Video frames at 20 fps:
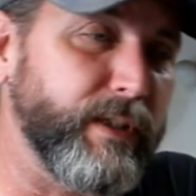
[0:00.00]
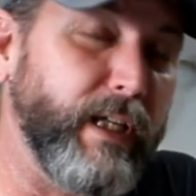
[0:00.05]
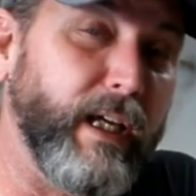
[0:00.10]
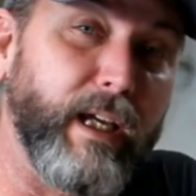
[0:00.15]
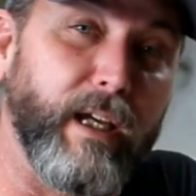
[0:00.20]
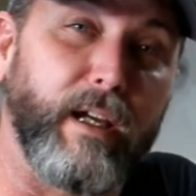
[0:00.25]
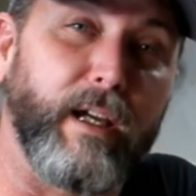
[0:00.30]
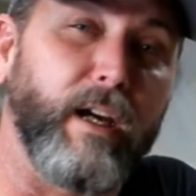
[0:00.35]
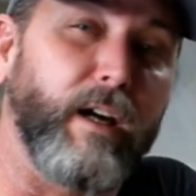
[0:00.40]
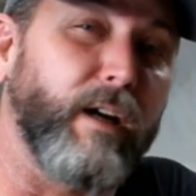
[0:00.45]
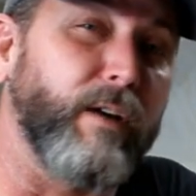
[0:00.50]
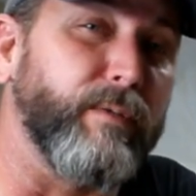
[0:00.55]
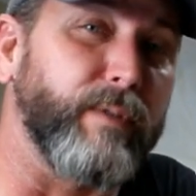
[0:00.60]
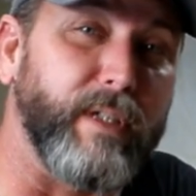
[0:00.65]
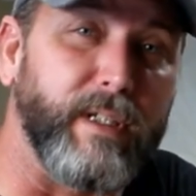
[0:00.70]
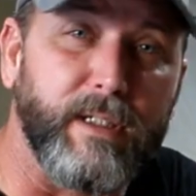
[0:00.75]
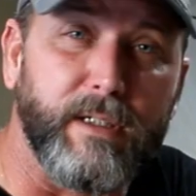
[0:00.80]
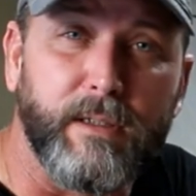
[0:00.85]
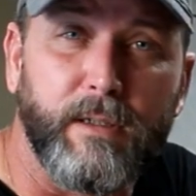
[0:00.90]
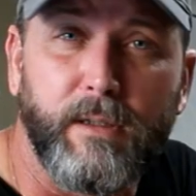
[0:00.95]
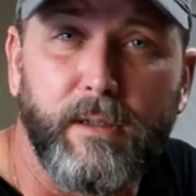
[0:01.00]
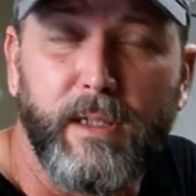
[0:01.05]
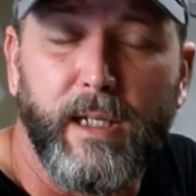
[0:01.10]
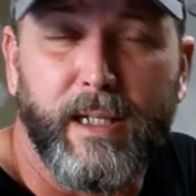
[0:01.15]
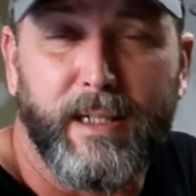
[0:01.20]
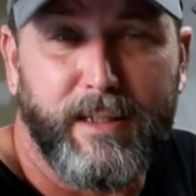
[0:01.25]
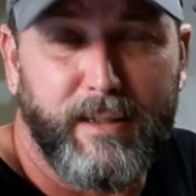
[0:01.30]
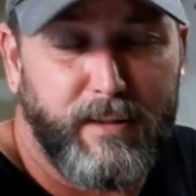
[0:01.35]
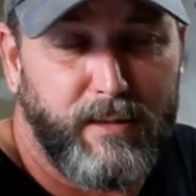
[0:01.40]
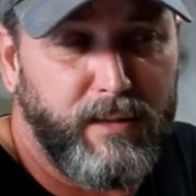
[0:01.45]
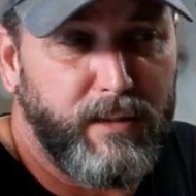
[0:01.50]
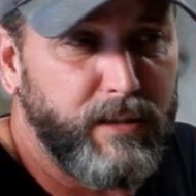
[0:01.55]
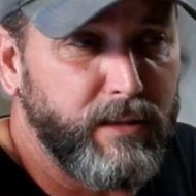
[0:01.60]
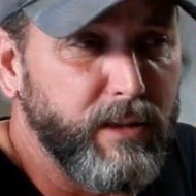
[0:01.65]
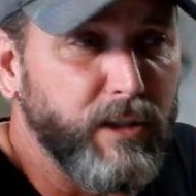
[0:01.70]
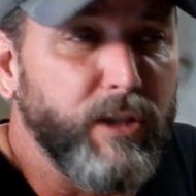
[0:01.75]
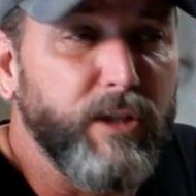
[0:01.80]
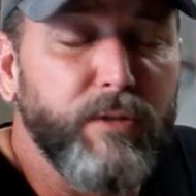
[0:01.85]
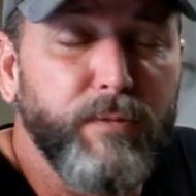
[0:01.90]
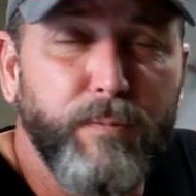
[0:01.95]
taken care of, and it's
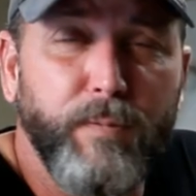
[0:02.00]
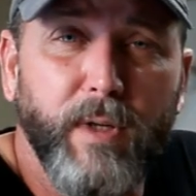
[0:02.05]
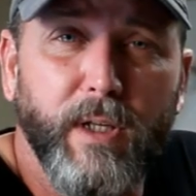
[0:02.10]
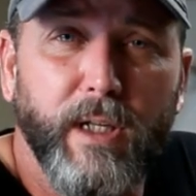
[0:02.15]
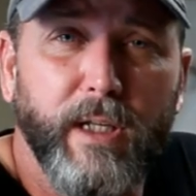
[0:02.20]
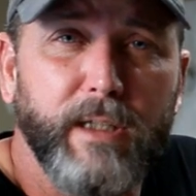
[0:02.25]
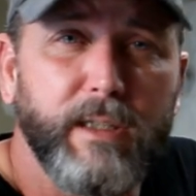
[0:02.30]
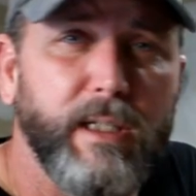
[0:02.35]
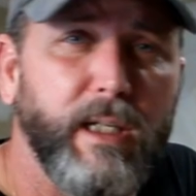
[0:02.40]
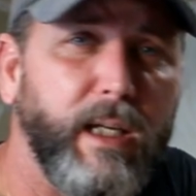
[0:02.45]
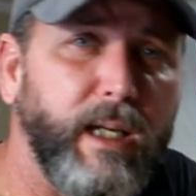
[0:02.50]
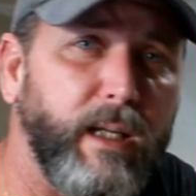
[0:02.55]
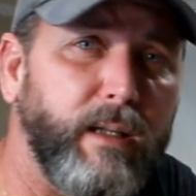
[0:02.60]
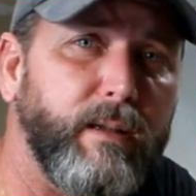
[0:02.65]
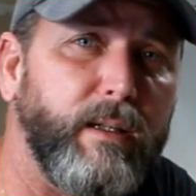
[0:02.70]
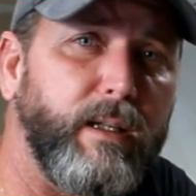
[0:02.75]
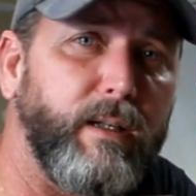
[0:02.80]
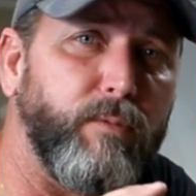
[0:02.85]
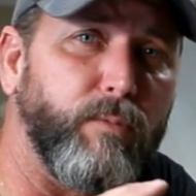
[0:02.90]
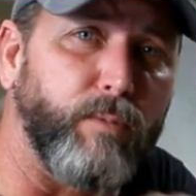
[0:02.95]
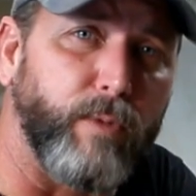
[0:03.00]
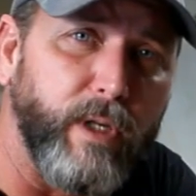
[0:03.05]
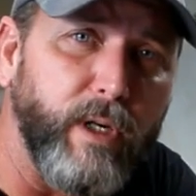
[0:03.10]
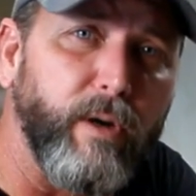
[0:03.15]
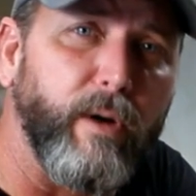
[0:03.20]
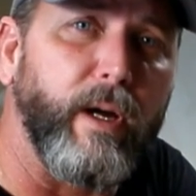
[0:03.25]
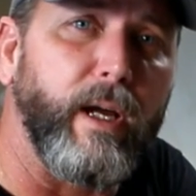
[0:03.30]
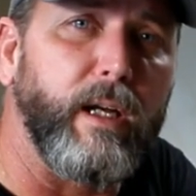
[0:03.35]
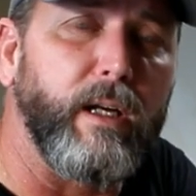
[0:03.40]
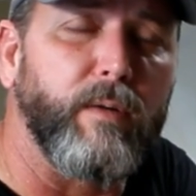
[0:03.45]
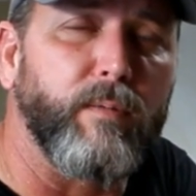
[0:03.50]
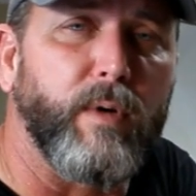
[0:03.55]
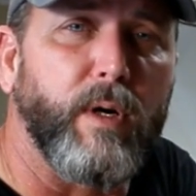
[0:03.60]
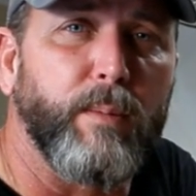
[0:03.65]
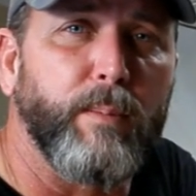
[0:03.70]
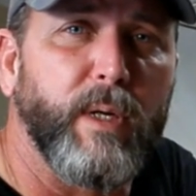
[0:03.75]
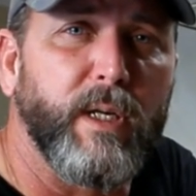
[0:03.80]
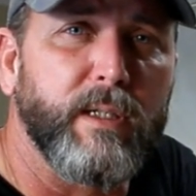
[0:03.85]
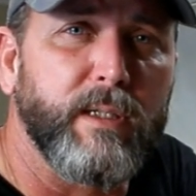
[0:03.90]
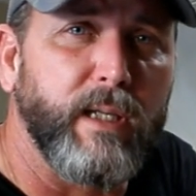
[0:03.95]
a good feeling to get the rear end of our
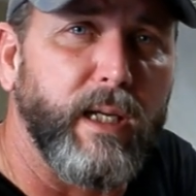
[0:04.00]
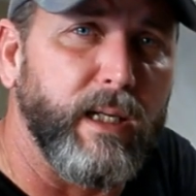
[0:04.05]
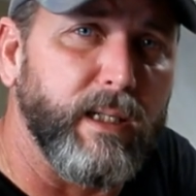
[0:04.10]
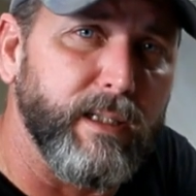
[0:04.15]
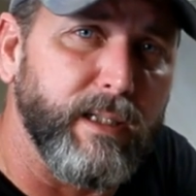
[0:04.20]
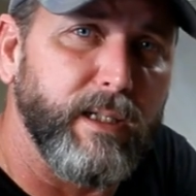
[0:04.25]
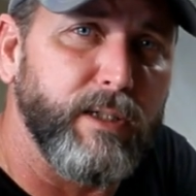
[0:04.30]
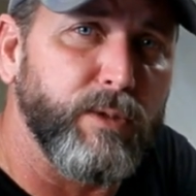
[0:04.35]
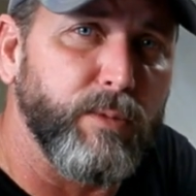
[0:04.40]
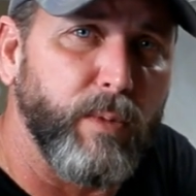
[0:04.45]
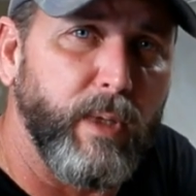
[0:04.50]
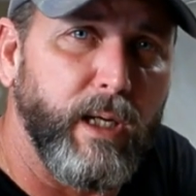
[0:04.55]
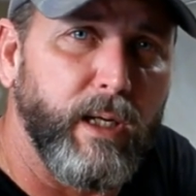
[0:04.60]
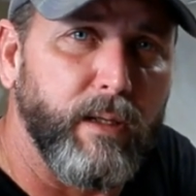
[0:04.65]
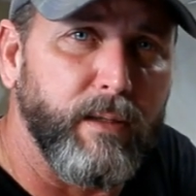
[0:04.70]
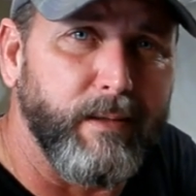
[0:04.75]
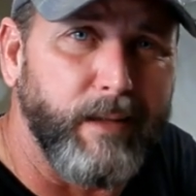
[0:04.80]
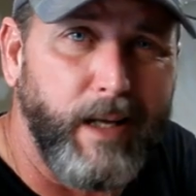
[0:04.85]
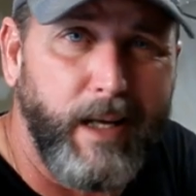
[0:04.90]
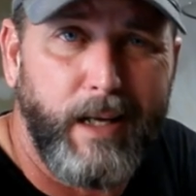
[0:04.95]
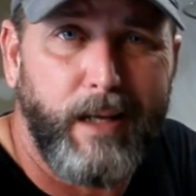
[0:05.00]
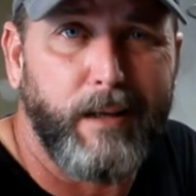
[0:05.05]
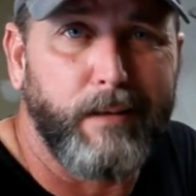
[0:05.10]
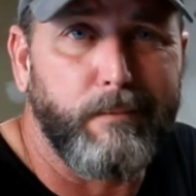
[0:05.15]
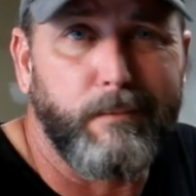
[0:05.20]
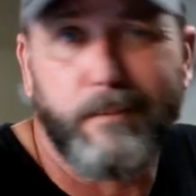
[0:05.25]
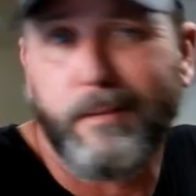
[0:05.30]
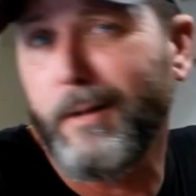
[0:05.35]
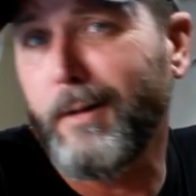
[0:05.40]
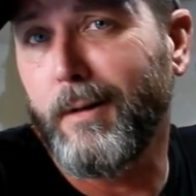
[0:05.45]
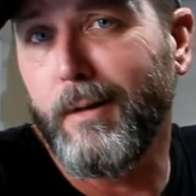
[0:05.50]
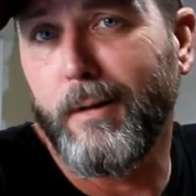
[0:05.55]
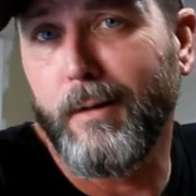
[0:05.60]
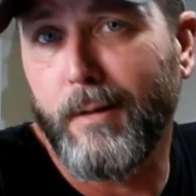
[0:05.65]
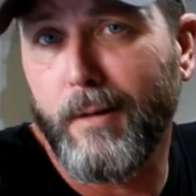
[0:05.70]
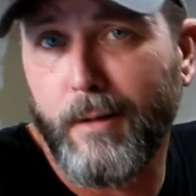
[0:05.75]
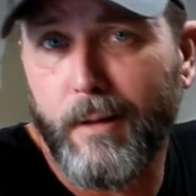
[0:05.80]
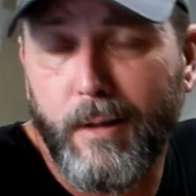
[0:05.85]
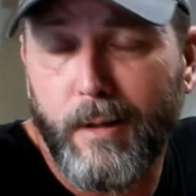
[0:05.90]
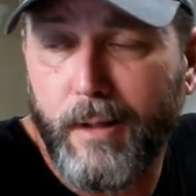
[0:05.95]
Mustang situated and handled,
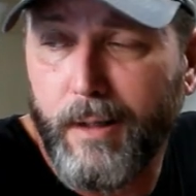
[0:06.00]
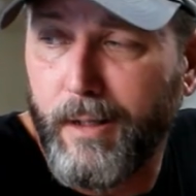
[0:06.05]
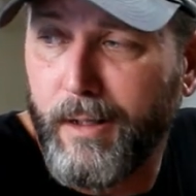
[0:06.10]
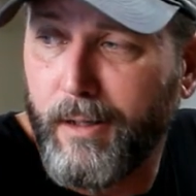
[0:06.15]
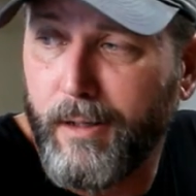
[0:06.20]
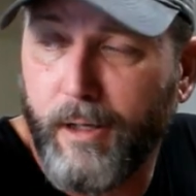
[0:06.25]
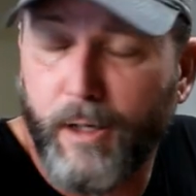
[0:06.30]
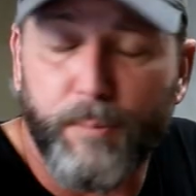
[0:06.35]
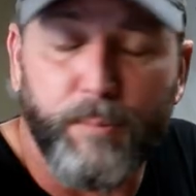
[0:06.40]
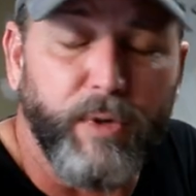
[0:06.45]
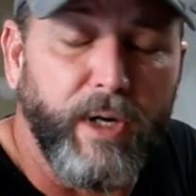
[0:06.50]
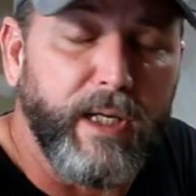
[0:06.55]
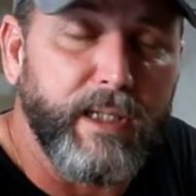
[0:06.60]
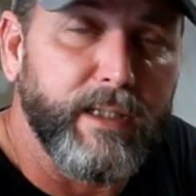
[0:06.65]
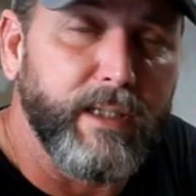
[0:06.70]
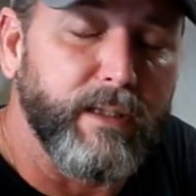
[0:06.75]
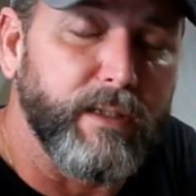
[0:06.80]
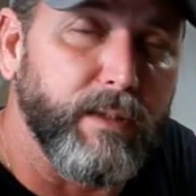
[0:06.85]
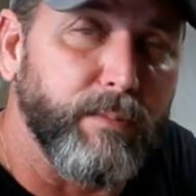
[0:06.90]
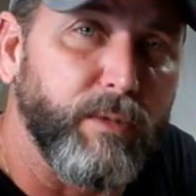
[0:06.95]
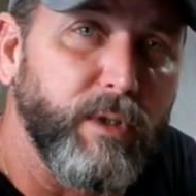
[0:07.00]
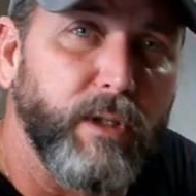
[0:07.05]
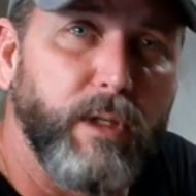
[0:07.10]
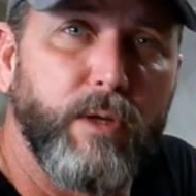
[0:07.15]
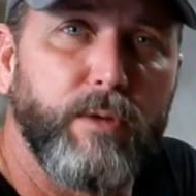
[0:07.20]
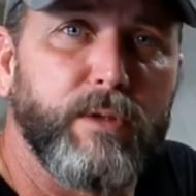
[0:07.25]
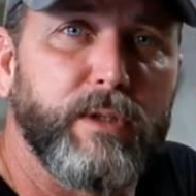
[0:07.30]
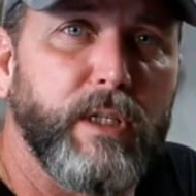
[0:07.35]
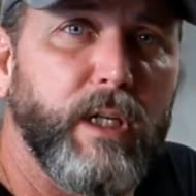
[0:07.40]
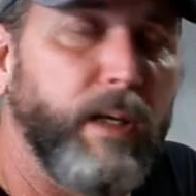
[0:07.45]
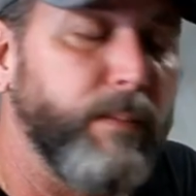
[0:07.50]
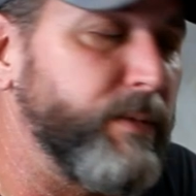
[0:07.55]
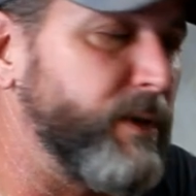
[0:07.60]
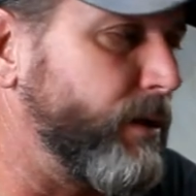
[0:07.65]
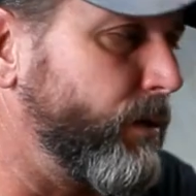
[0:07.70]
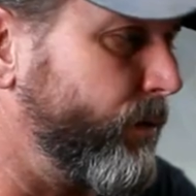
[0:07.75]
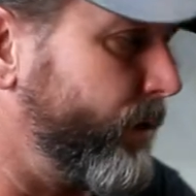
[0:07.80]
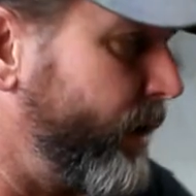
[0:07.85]
our brake system closed up, so